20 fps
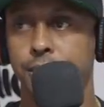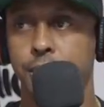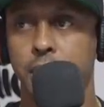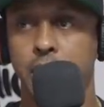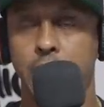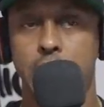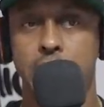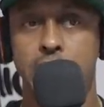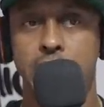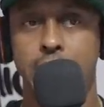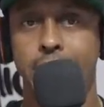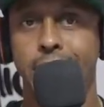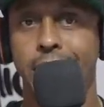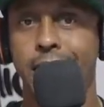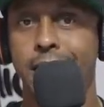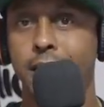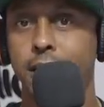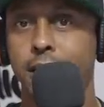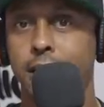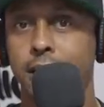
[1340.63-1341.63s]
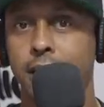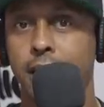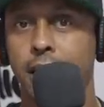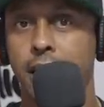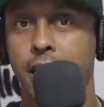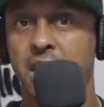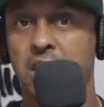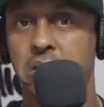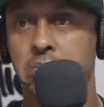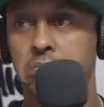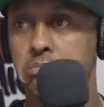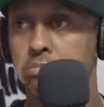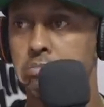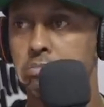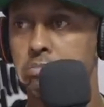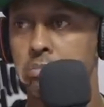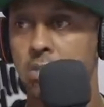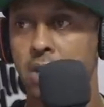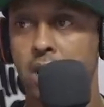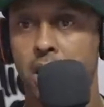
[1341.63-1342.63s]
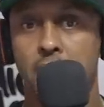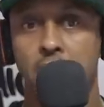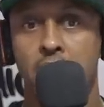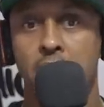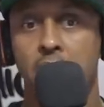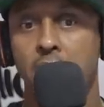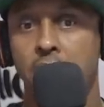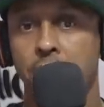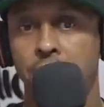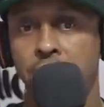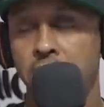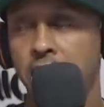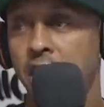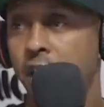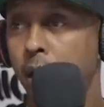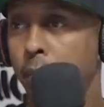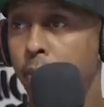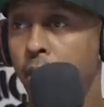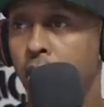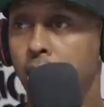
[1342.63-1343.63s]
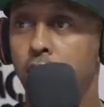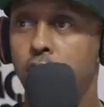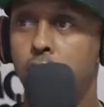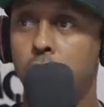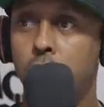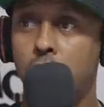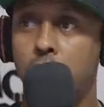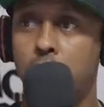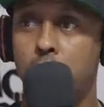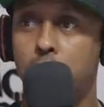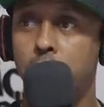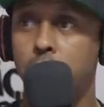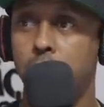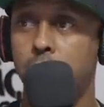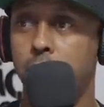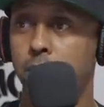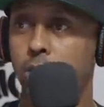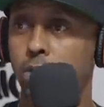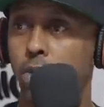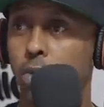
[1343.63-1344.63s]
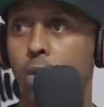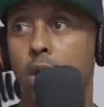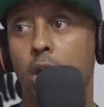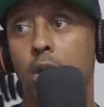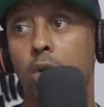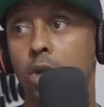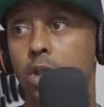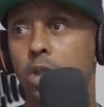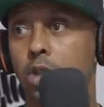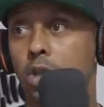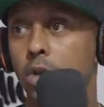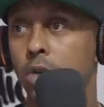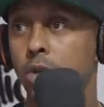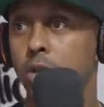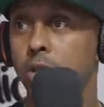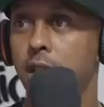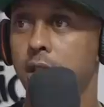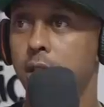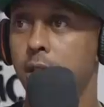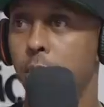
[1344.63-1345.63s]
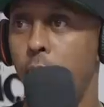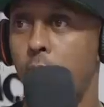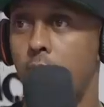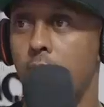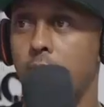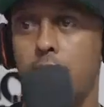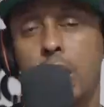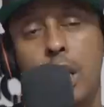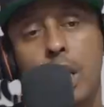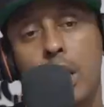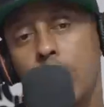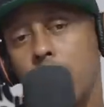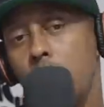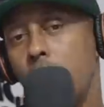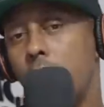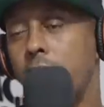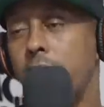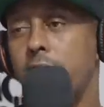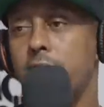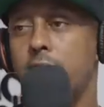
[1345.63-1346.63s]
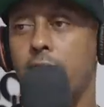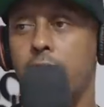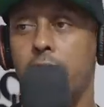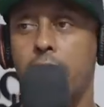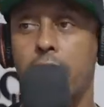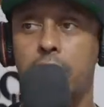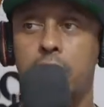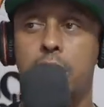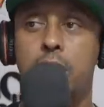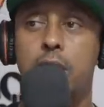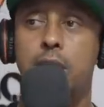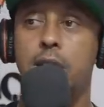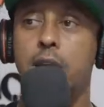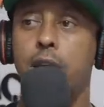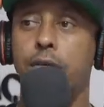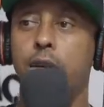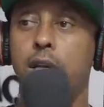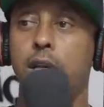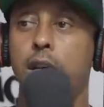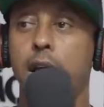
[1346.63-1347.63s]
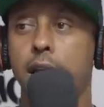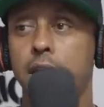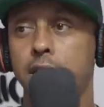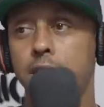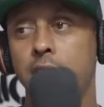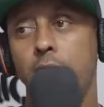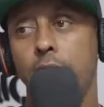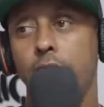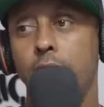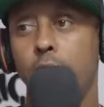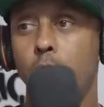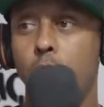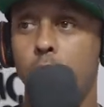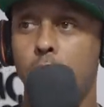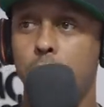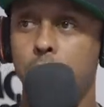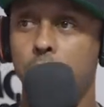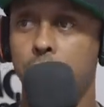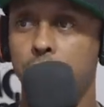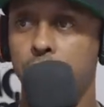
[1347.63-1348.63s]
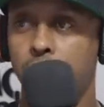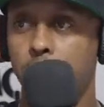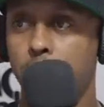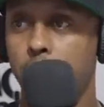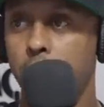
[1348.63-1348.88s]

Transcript: Because at the end of the day, if a nigga pick two up, threw her on the shoulders at the party, go ahead and get that 1979 Chevy warmed up for